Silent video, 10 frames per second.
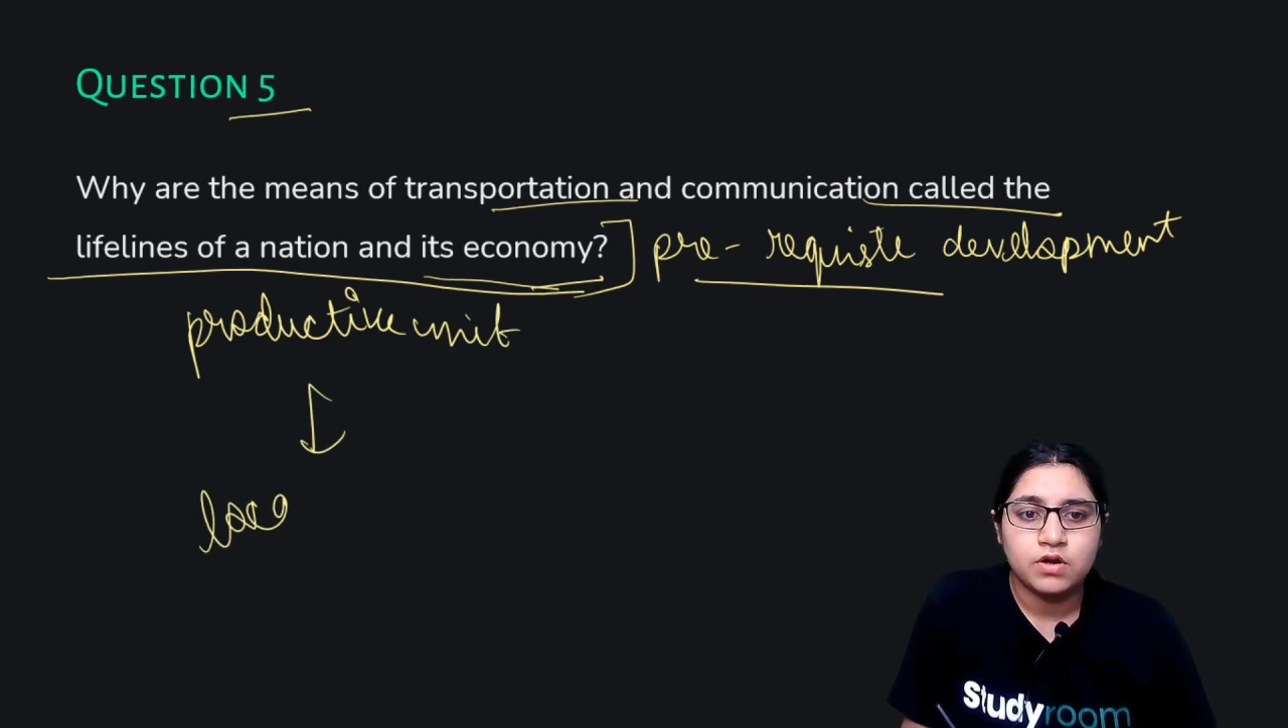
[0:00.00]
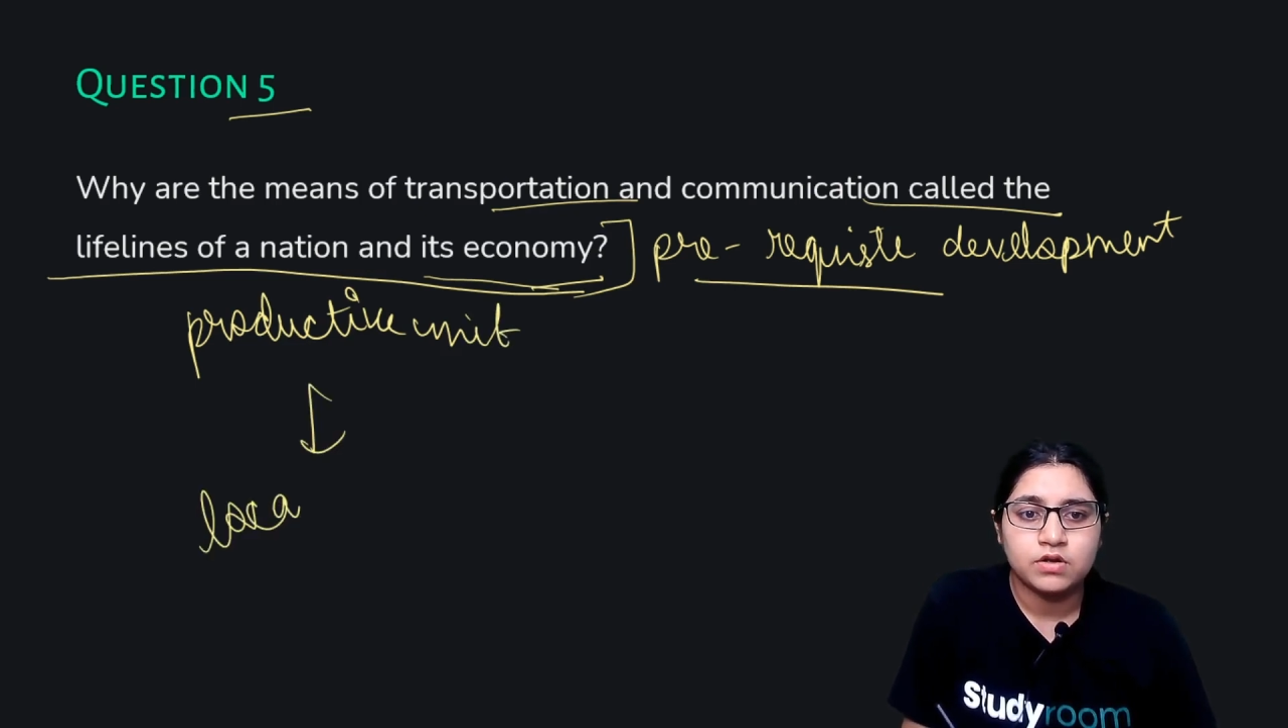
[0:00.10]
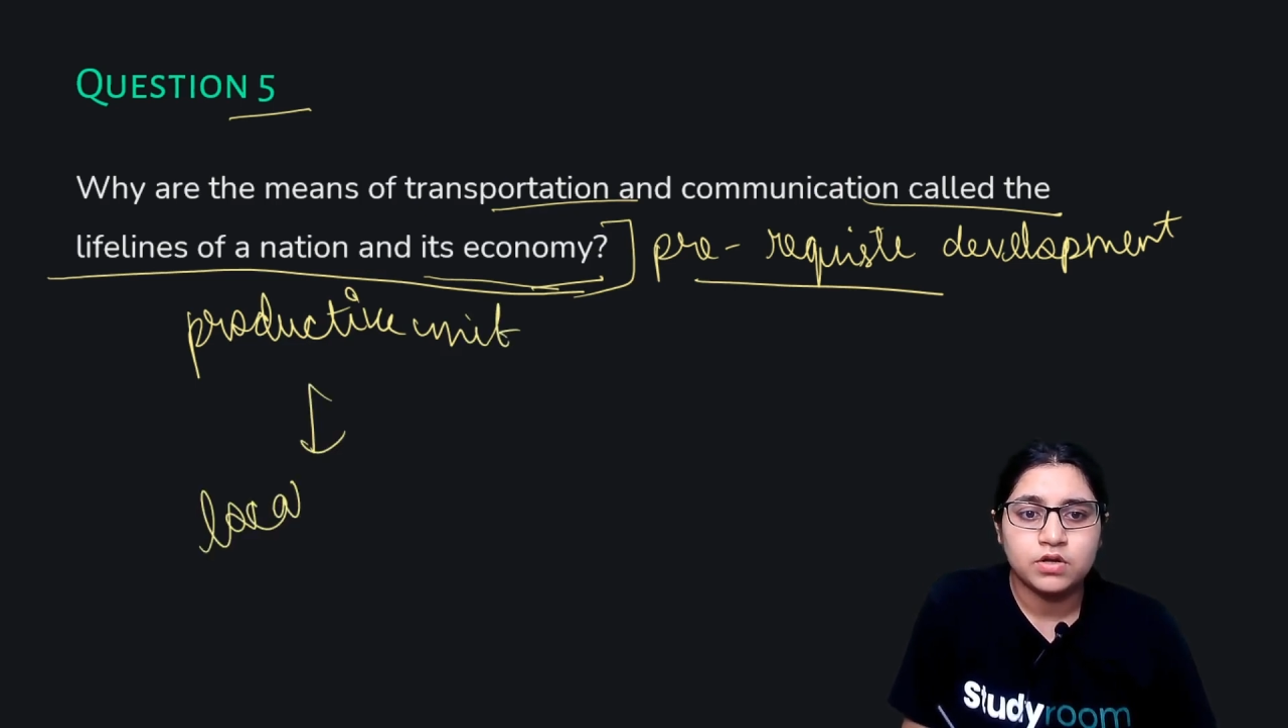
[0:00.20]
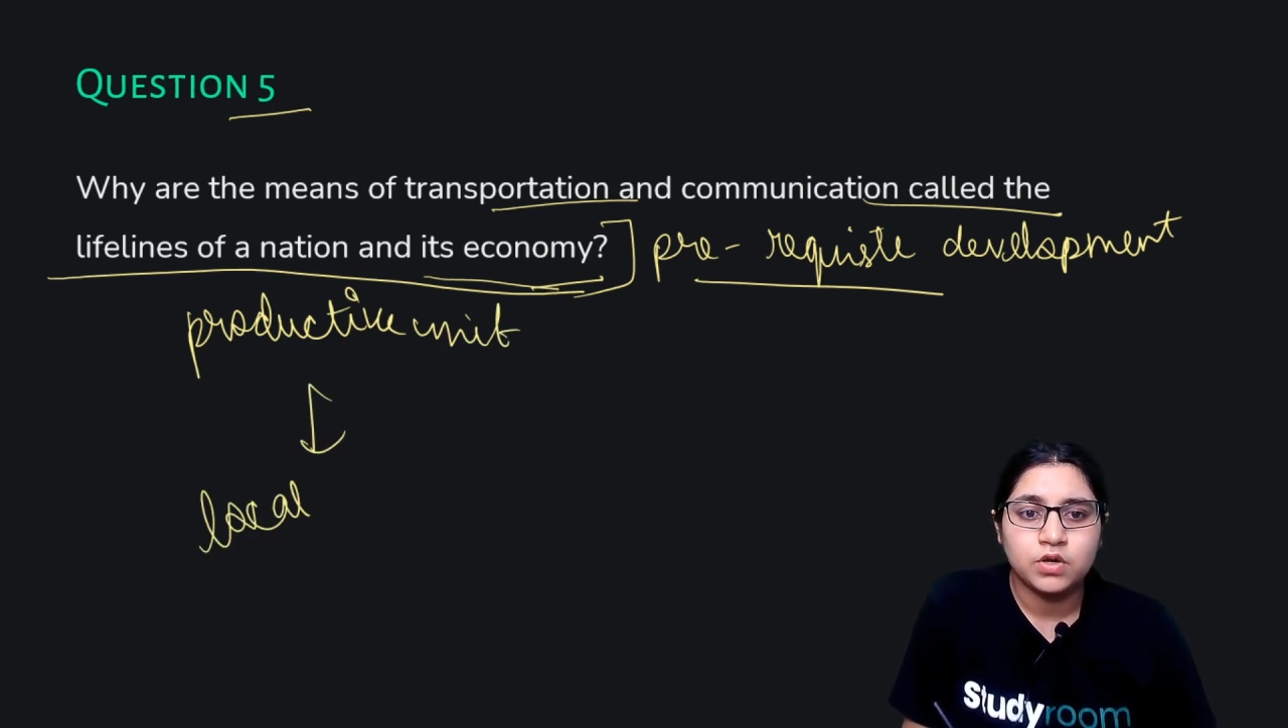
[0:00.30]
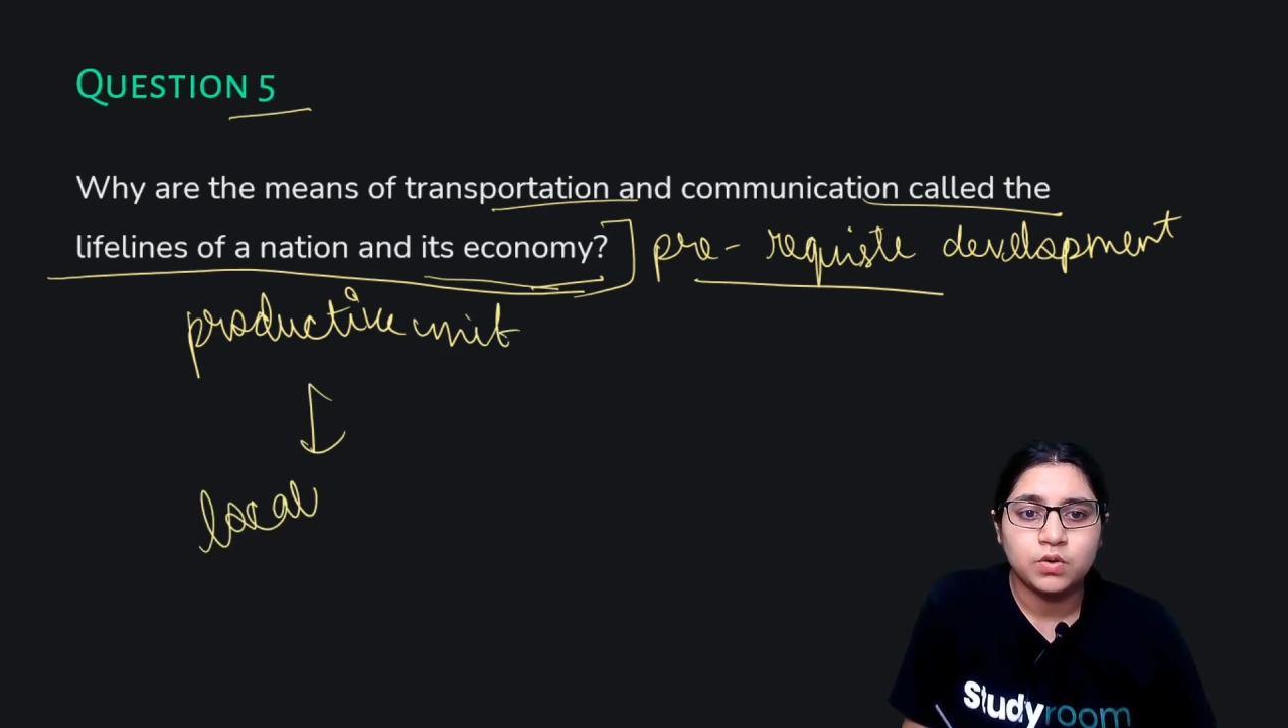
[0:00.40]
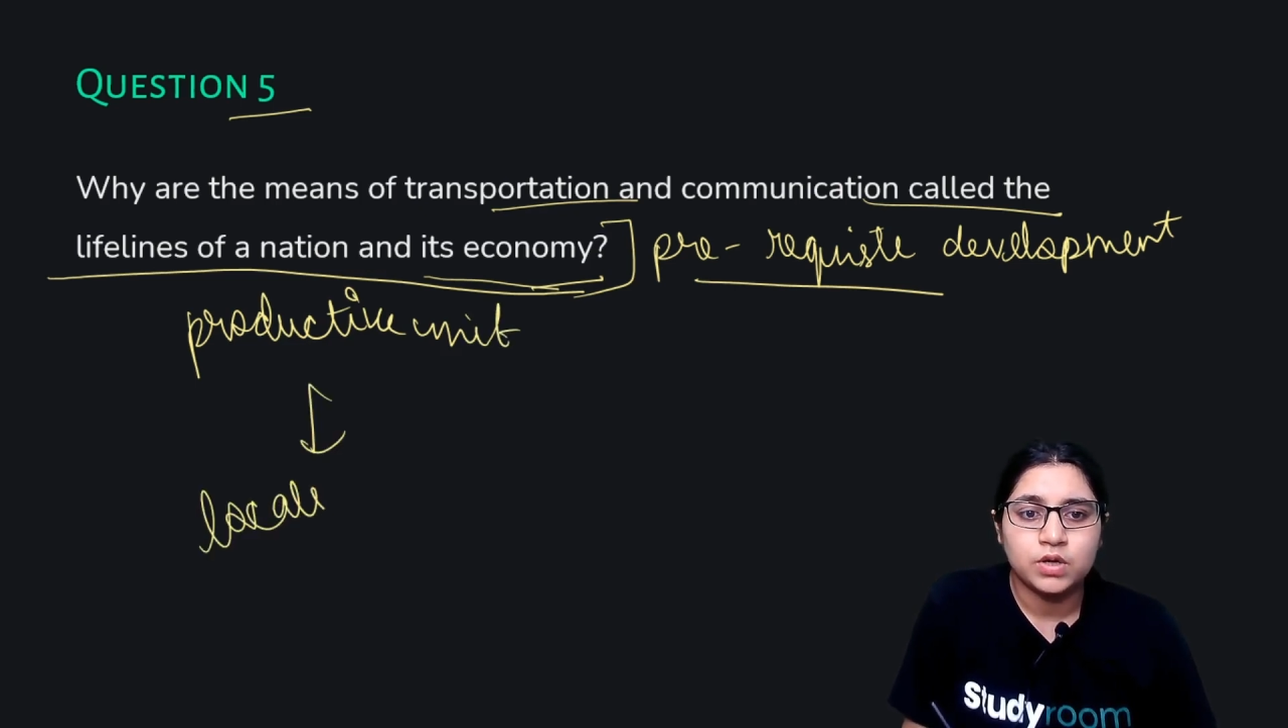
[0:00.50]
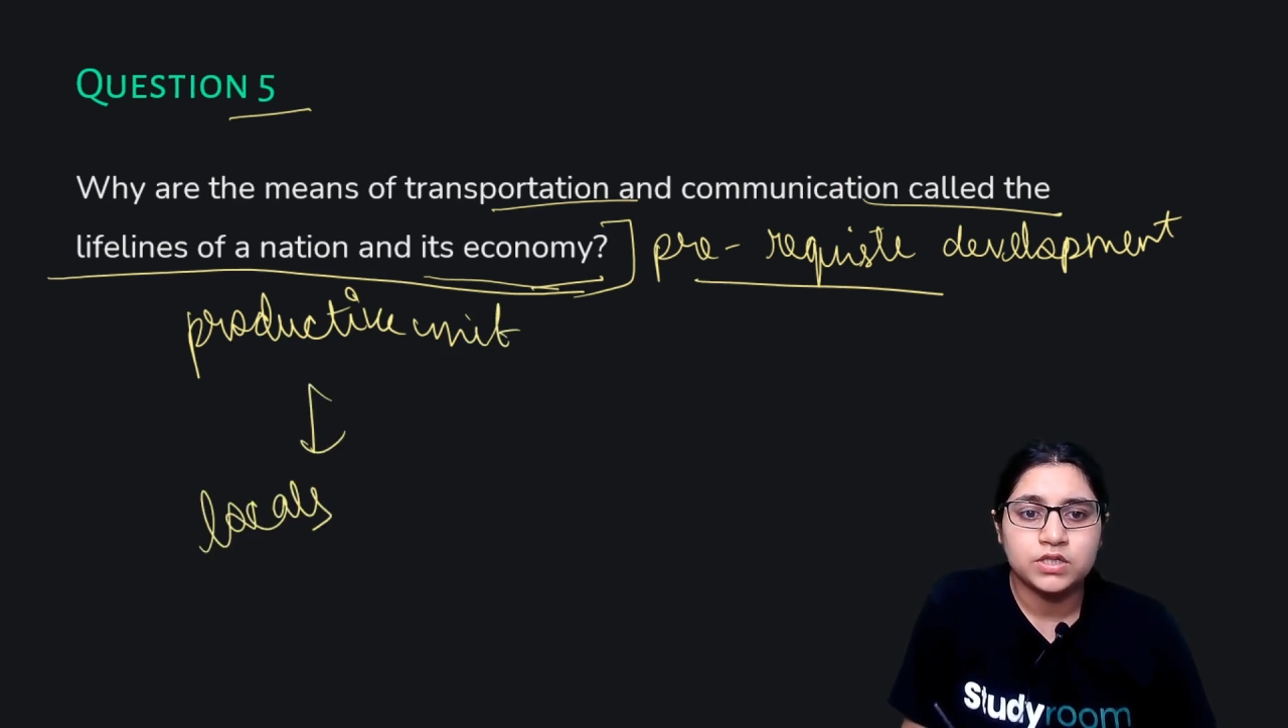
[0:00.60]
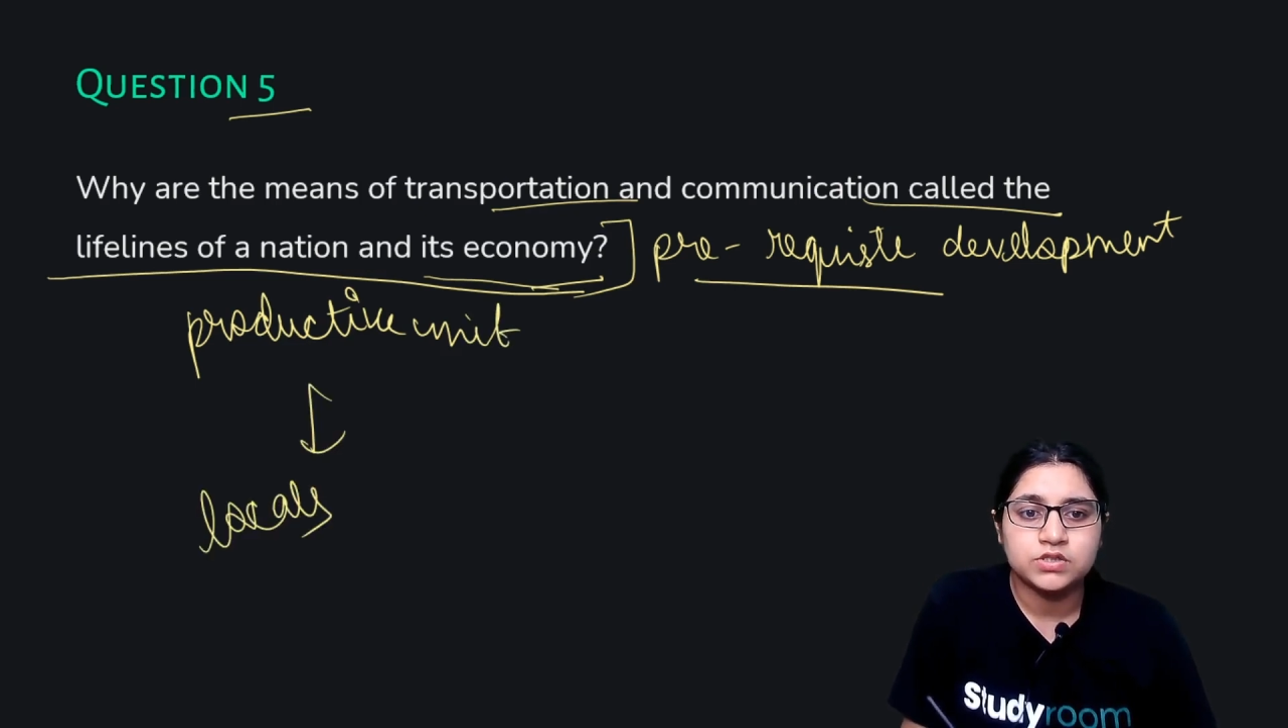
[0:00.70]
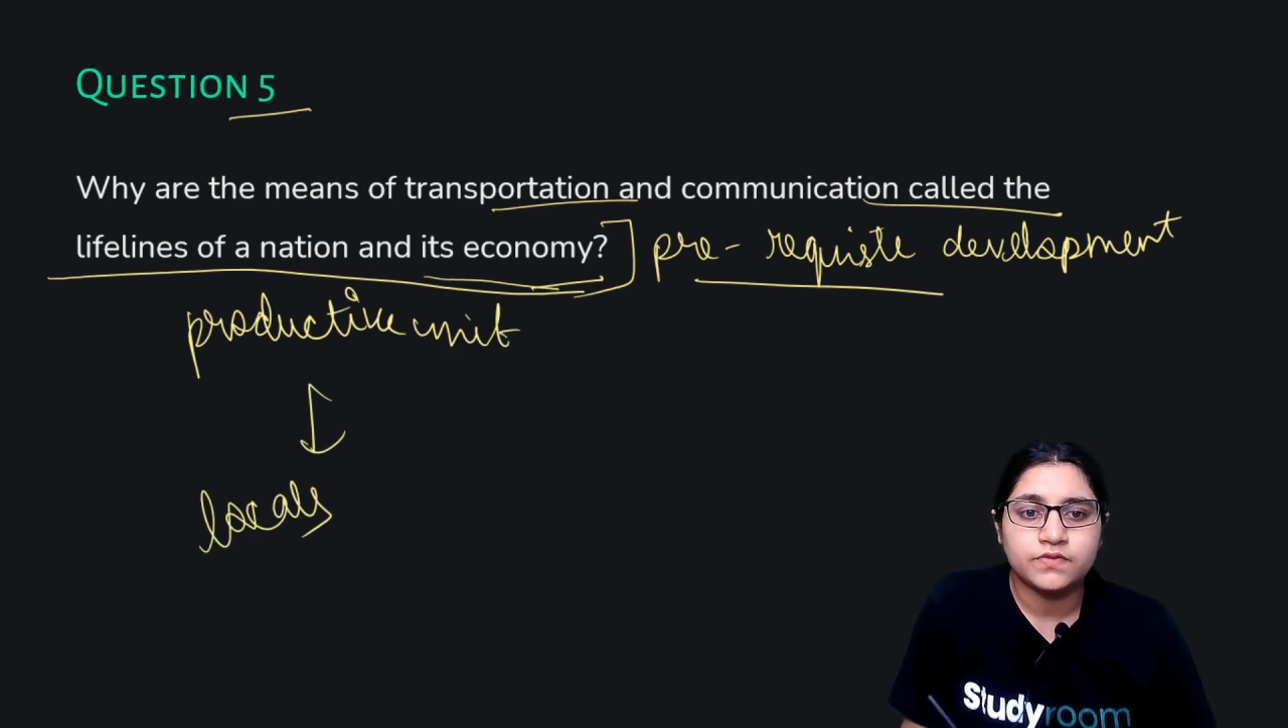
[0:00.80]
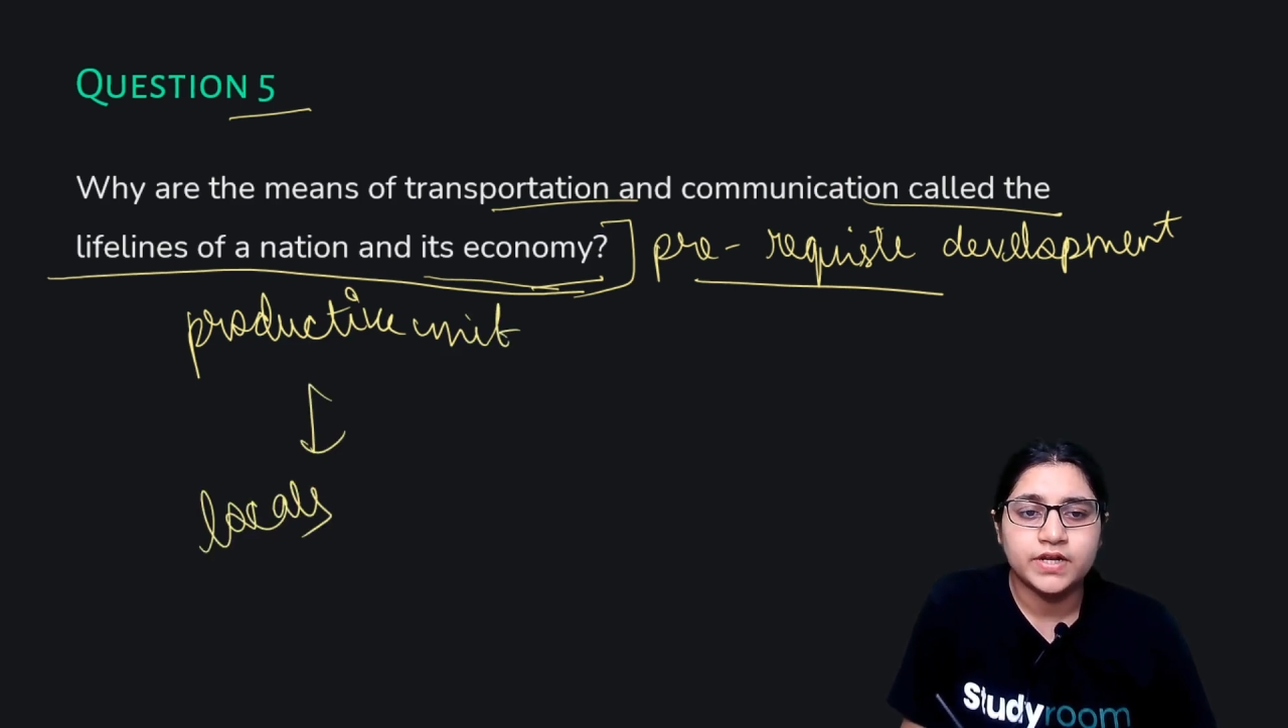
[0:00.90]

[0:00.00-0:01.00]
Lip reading: locals of the